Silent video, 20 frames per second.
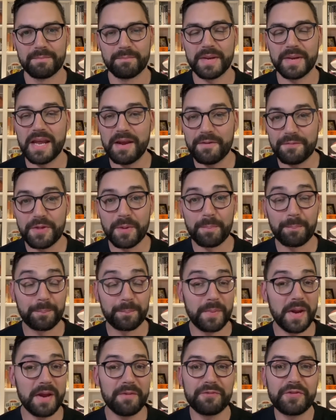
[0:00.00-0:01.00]
If the
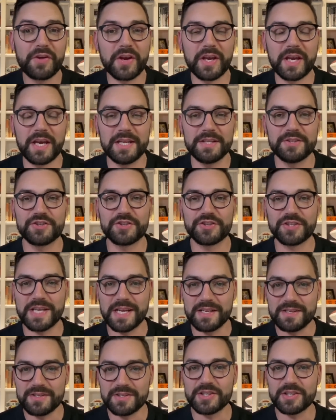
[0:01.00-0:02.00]

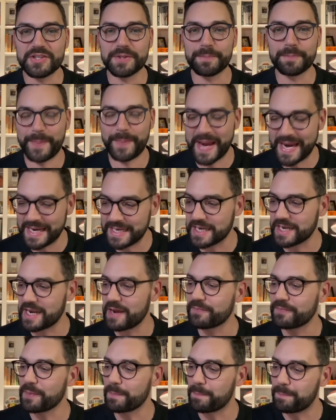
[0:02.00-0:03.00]
consensus opinion,
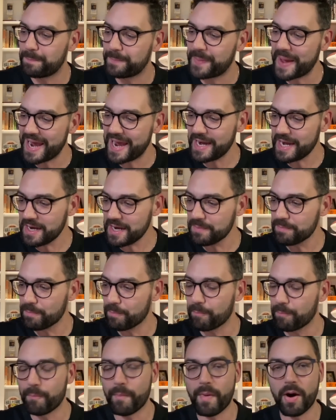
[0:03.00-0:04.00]
if the betting
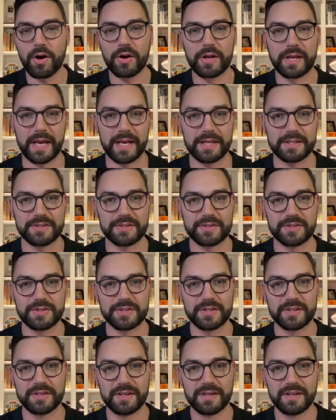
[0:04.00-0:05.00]
markets
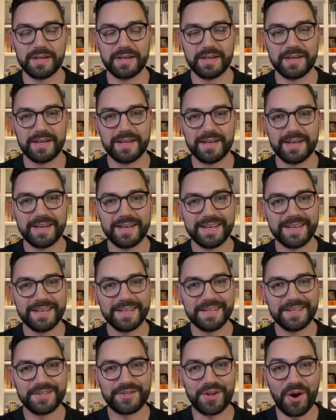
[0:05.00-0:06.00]

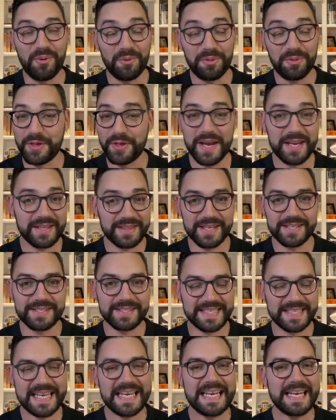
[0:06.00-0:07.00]
don't think this
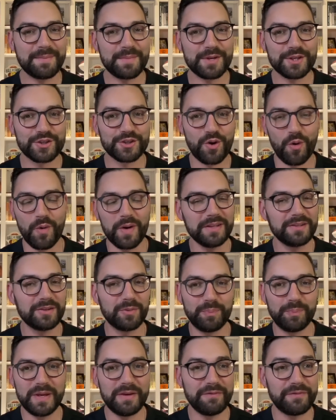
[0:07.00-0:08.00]
team is going to
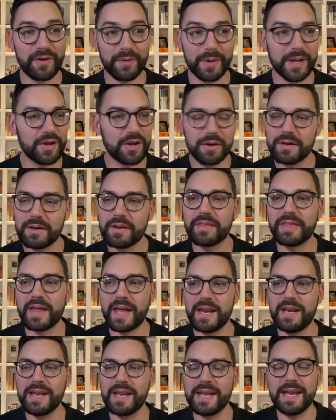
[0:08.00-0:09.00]
be very good,
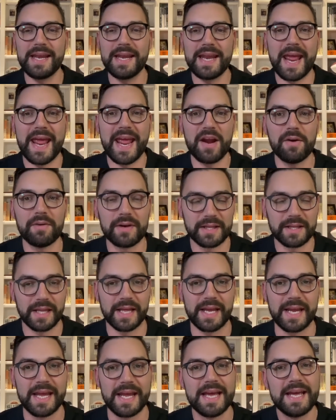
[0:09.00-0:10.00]
then
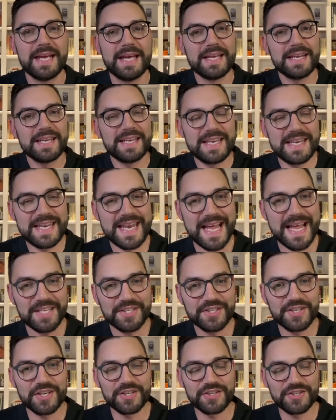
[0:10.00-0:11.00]
inherently,
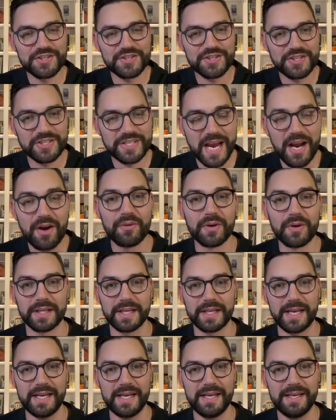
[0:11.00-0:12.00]

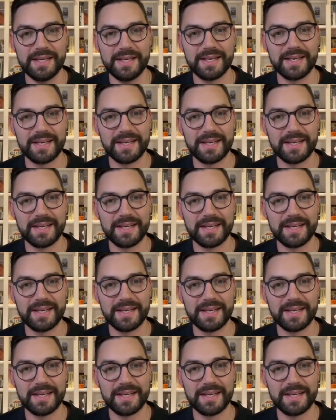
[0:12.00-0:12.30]
necessarily,